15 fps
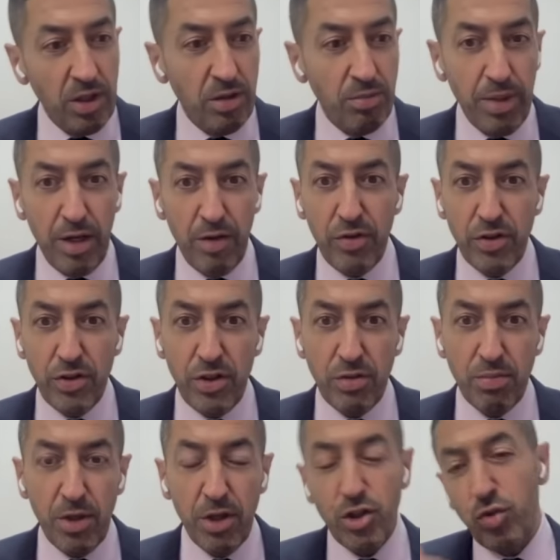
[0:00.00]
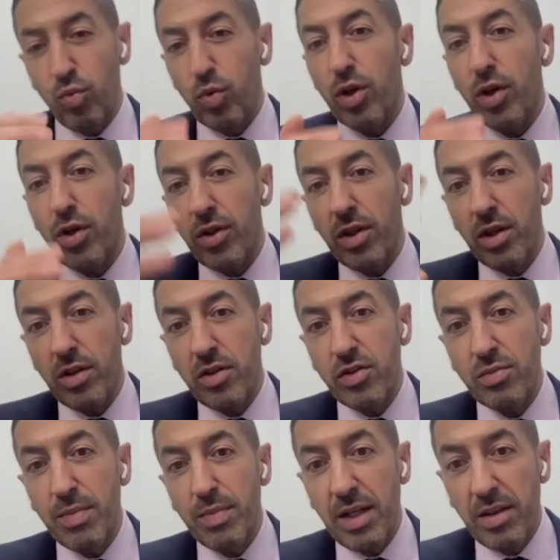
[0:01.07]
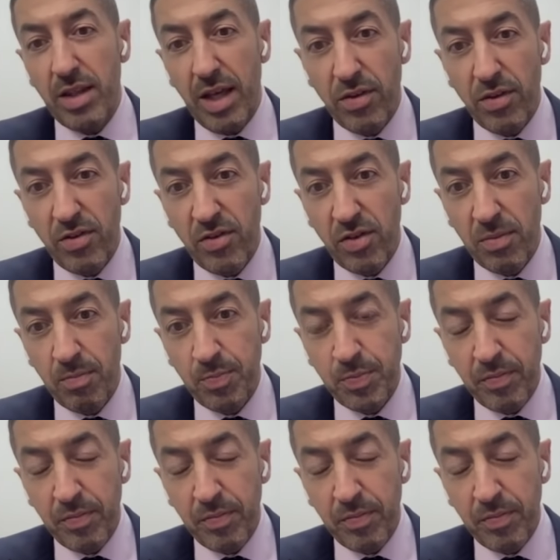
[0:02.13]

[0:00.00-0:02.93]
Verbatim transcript: that benefits this much worth this many deaths?